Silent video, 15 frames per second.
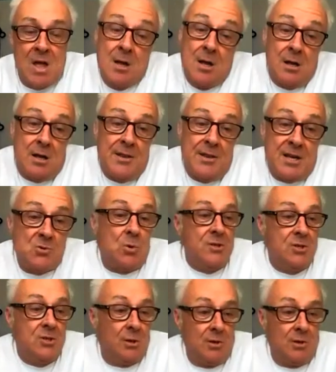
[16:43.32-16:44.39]
And that's why
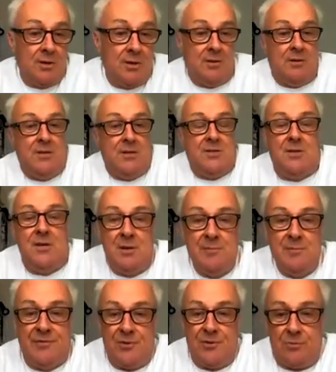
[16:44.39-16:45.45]
dollar is the name
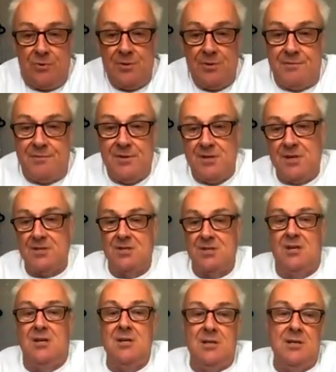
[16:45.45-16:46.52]
for the root of the disk
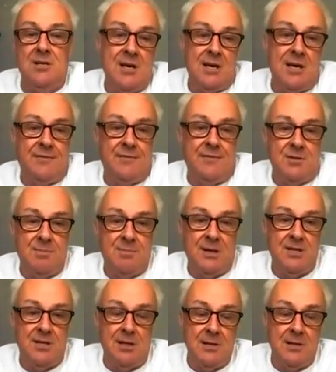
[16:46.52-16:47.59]
in ADFS,
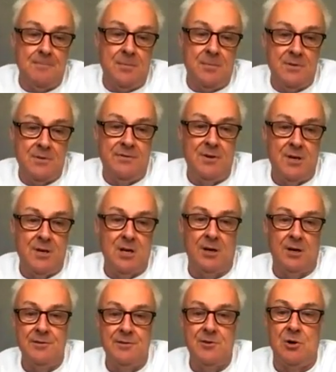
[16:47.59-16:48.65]
basically, for
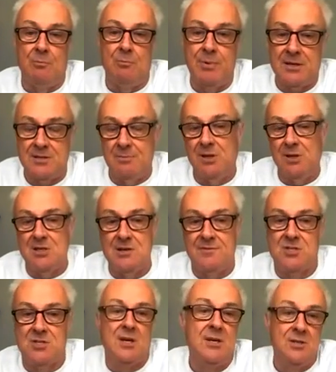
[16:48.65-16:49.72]
kind of compatibility for
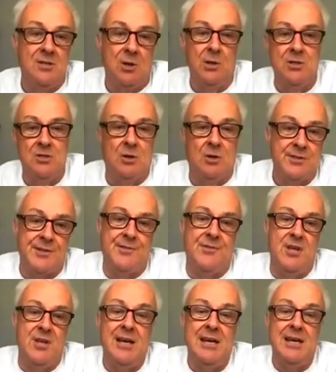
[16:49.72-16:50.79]
saying
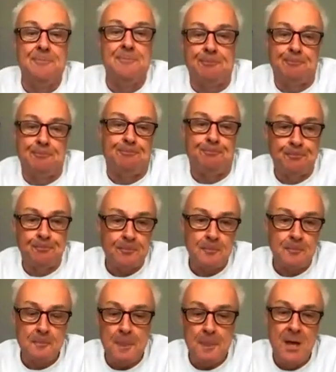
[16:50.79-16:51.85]
$.thingy.
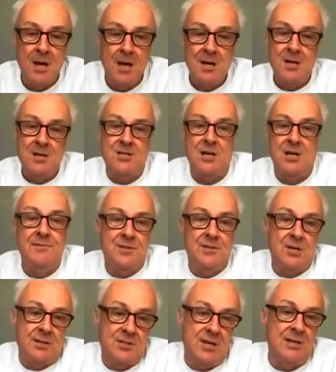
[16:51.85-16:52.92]

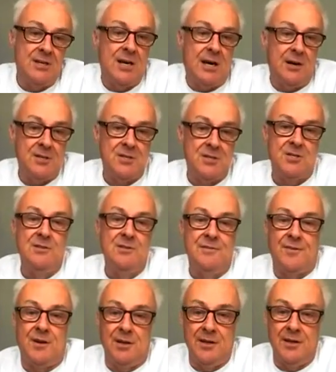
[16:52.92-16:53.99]
10 characters in the
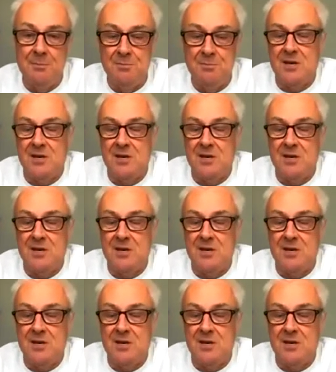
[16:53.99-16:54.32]
file names.